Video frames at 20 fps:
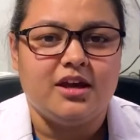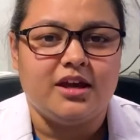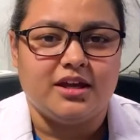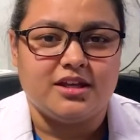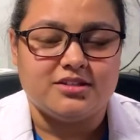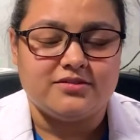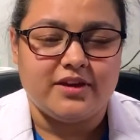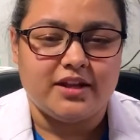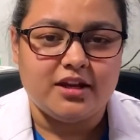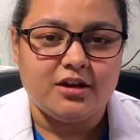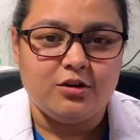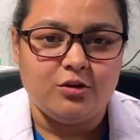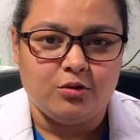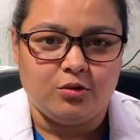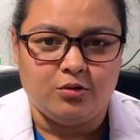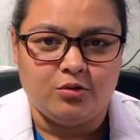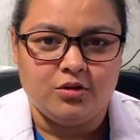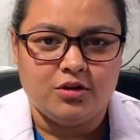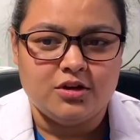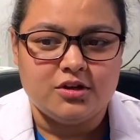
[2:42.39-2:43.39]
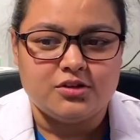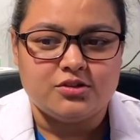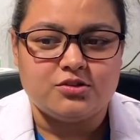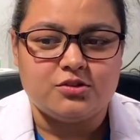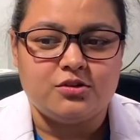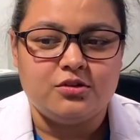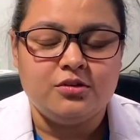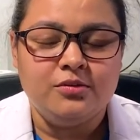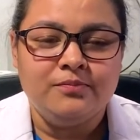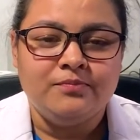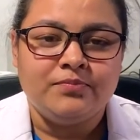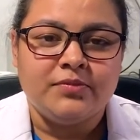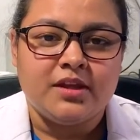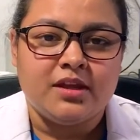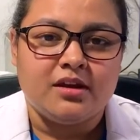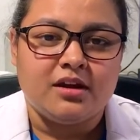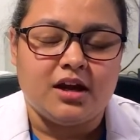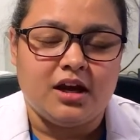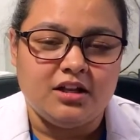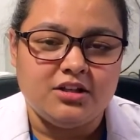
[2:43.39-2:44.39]
is very low so
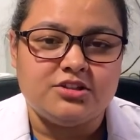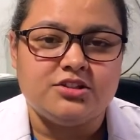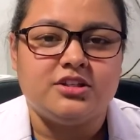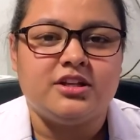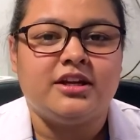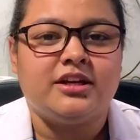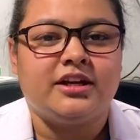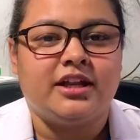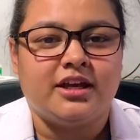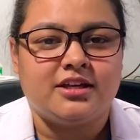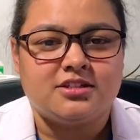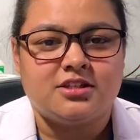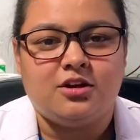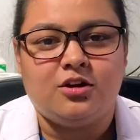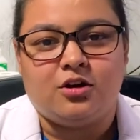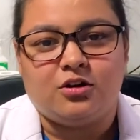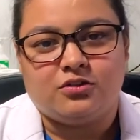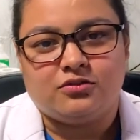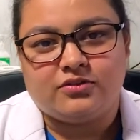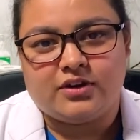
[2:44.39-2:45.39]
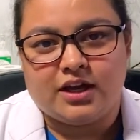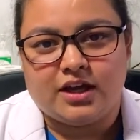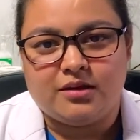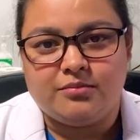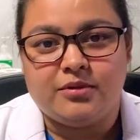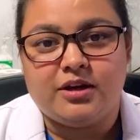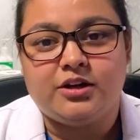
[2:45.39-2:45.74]
Culturing takes a lot of time.